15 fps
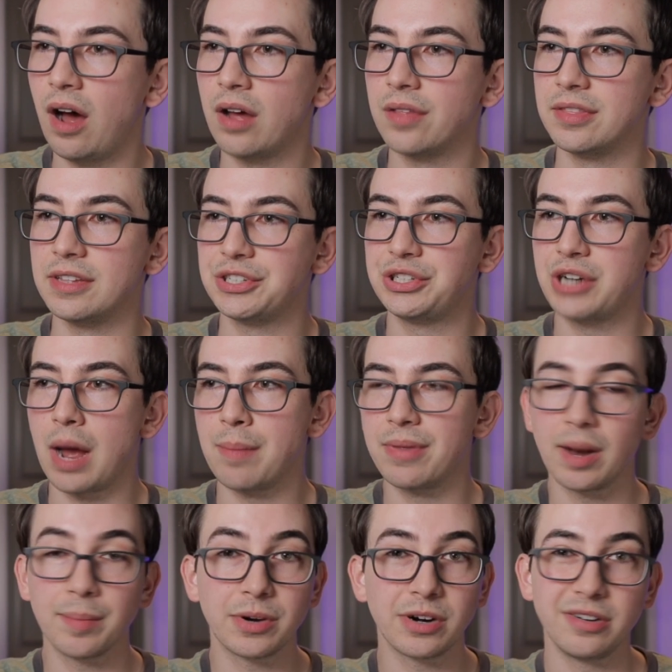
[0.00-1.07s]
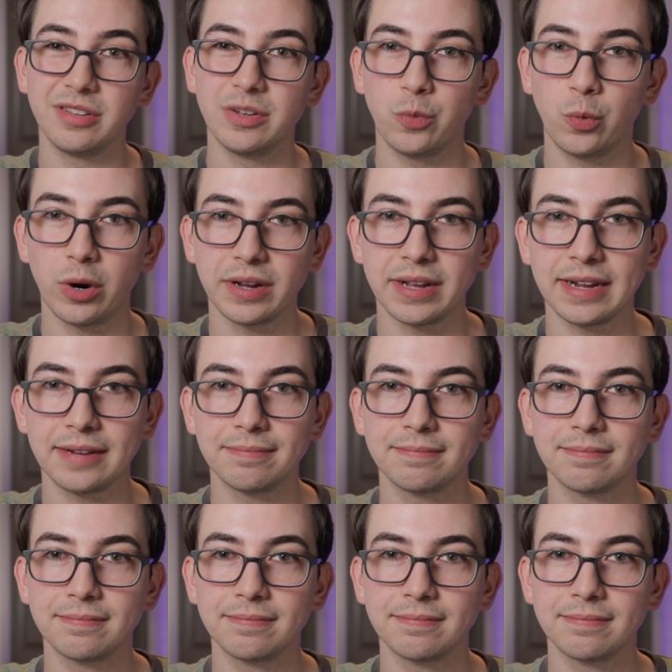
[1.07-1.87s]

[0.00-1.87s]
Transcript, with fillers: on this job that I'm currently working.